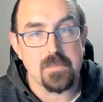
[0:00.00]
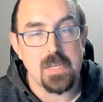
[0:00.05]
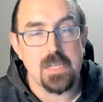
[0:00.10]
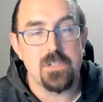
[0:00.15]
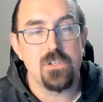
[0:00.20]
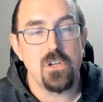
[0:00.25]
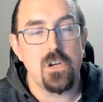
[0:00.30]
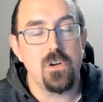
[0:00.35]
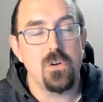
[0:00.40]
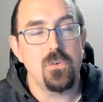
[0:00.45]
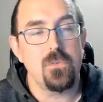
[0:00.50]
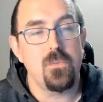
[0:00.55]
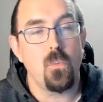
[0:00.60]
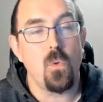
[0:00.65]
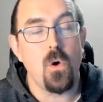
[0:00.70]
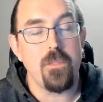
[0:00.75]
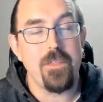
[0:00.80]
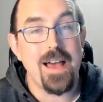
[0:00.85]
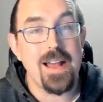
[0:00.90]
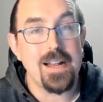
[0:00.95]
So
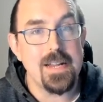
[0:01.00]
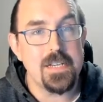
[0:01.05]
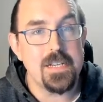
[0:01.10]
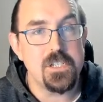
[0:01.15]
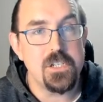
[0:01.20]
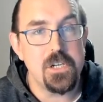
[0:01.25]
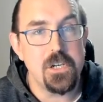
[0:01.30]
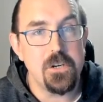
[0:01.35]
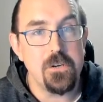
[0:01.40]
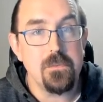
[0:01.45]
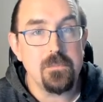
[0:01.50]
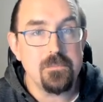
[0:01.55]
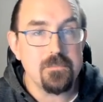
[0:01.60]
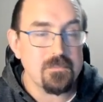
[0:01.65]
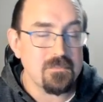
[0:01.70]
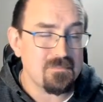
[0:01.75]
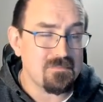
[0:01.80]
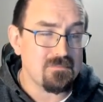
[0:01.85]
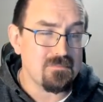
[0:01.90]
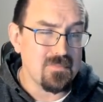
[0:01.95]
what that lets you do
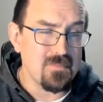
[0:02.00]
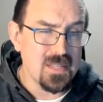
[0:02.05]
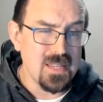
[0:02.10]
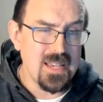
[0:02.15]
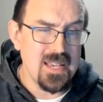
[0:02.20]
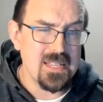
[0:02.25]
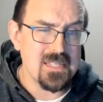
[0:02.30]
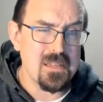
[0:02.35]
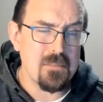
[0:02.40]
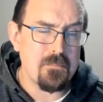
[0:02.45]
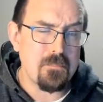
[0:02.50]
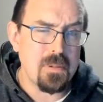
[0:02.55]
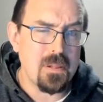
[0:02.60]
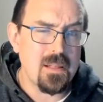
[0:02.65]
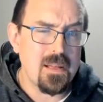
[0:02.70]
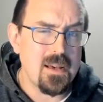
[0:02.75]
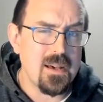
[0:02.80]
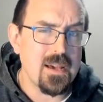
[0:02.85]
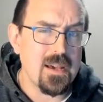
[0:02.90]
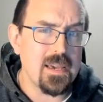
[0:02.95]
is
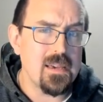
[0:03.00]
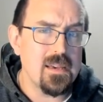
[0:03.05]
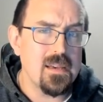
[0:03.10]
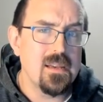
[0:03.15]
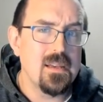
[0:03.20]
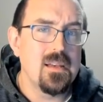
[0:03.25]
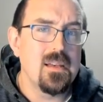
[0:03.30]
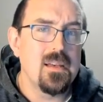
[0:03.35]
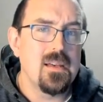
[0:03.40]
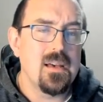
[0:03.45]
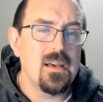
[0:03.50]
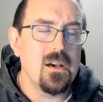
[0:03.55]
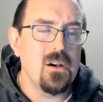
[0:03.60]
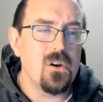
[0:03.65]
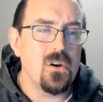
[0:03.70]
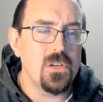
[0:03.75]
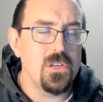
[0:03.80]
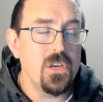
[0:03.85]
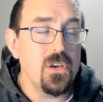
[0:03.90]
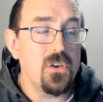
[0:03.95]
apply
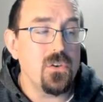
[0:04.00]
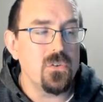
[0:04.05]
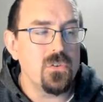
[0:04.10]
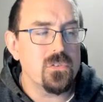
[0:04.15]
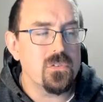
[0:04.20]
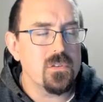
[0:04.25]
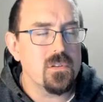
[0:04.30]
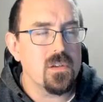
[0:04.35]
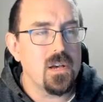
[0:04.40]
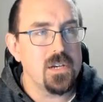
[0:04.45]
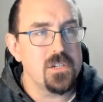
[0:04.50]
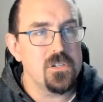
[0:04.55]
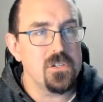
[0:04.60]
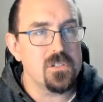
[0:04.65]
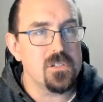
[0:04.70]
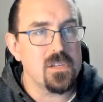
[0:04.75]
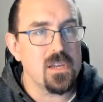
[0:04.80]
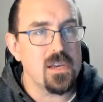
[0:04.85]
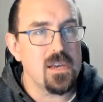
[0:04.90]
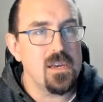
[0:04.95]
or use, I
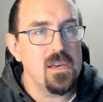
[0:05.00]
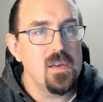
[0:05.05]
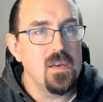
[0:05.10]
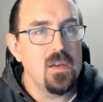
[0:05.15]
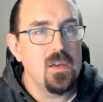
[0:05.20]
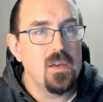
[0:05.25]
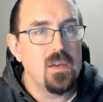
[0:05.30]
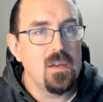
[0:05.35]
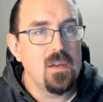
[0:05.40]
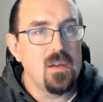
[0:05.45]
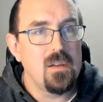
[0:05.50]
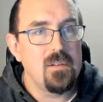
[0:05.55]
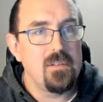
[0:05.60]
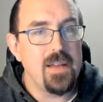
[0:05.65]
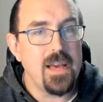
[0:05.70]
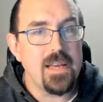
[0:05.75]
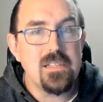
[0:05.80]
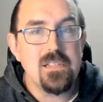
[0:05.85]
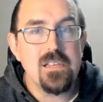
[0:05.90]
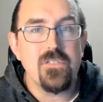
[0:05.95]
should say,
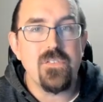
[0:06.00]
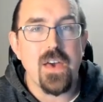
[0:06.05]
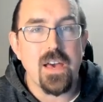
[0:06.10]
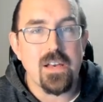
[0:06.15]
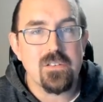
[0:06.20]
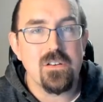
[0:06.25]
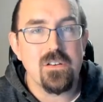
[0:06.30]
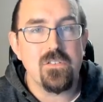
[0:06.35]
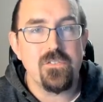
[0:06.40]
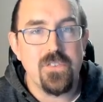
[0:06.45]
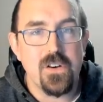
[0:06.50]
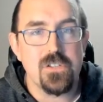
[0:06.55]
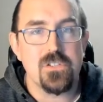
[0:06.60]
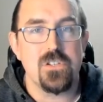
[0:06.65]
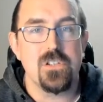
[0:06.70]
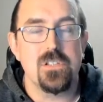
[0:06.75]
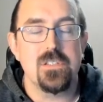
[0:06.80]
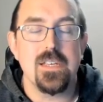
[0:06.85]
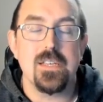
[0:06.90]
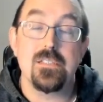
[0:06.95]
native Excel
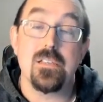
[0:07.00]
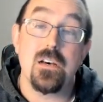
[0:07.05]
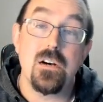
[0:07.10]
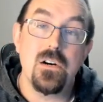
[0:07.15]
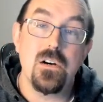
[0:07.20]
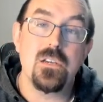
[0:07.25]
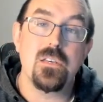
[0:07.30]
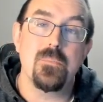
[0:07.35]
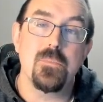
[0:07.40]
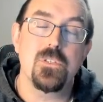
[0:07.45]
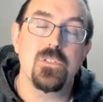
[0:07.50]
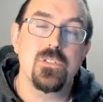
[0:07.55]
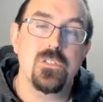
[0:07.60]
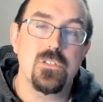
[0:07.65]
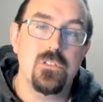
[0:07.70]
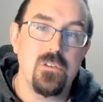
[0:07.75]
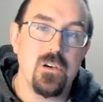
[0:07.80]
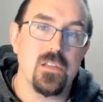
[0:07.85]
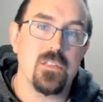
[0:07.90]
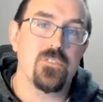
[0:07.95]
functions as arguments
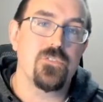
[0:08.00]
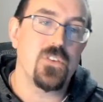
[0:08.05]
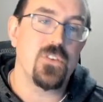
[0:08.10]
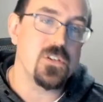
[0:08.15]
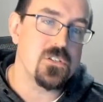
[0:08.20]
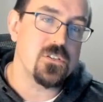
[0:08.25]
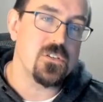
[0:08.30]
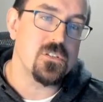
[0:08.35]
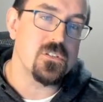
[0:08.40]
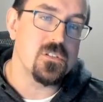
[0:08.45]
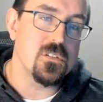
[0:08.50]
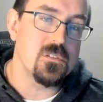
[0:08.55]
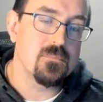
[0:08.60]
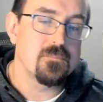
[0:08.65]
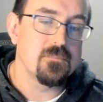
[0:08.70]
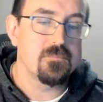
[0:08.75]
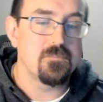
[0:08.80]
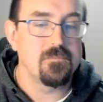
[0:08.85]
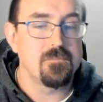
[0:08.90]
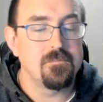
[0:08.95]
to other functions.
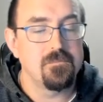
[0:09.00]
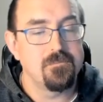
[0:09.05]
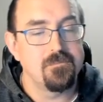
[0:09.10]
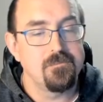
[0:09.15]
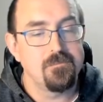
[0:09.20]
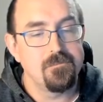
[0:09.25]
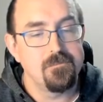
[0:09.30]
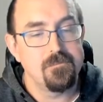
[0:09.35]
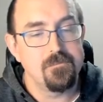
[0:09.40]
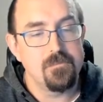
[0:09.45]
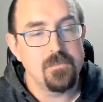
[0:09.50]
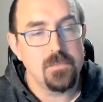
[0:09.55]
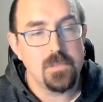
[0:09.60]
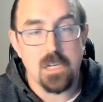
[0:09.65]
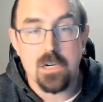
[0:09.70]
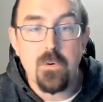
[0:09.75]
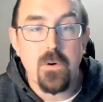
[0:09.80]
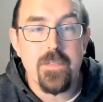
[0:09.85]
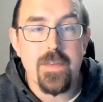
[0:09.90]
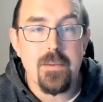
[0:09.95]
Don't
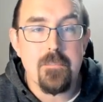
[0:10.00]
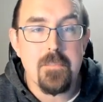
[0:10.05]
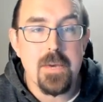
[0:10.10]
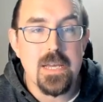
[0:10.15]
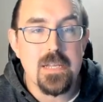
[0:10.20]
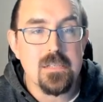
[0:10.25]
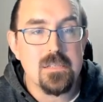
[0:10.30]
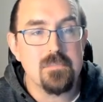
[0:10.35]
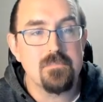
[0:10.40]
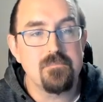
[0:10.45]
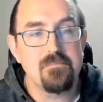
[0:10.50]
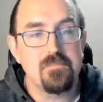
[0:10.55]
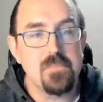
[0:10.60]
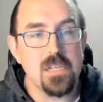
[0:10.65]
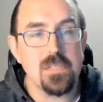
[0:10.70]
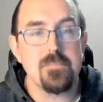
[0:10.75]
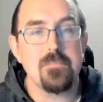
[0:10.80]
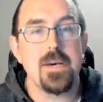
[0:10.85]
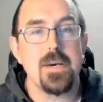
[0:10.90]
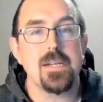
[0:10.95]
know what that means?
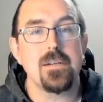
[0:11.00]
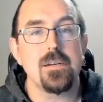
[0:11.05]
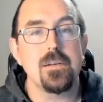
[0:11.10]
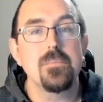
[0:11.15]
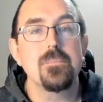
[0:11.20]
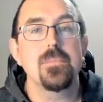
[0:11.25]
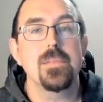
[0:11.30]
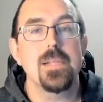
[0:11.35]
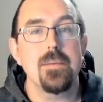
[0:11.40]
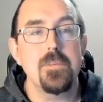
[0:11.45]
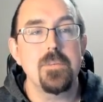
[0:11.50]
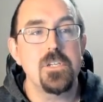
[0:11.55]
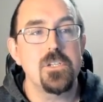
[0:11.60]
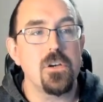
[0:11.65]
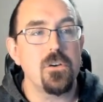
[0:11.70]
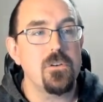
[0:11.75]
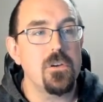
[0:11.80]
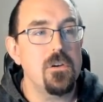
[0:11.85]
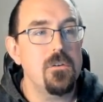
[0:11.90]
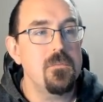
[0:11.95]
Doesn't matter. Let me
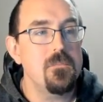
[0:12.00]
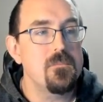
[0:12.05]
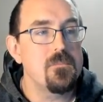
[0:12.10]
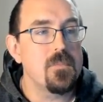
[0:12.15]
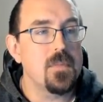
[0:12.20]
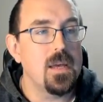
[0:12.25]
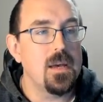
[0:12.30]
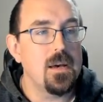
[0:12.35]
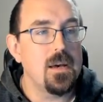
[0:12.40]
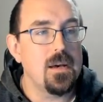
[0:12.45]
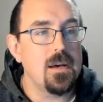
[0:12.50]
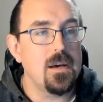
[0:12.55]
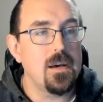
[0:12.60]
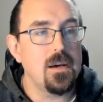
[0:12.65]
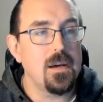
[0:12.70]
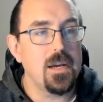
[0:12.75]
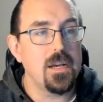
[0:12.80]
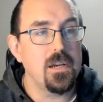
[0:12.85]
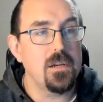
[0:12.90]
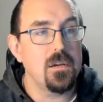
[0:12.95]
show you.
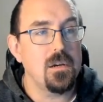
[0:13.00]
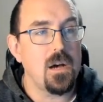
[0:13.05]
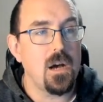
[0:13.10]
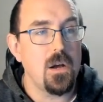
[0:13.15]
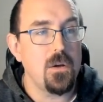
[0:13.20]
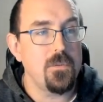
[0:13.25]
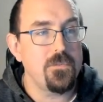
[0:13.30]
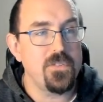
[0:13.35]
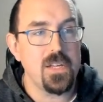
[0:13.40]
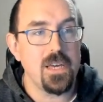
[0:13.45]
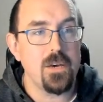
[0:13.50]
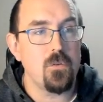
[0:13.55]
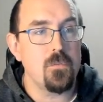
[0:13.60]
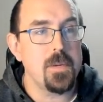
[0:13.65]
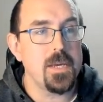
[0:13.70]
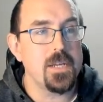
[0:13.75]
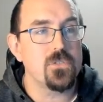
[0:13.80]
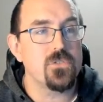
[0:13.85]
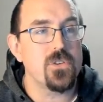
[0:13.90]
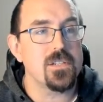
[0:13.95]
Uh, hopefully it will
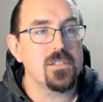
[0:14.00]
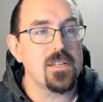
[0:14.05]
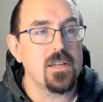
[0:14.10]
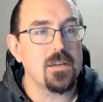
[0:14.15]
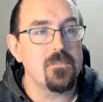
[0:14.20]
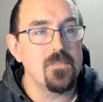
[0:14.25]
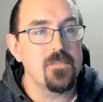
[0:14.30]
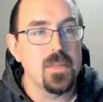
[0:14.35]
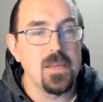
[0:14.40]
be interesting.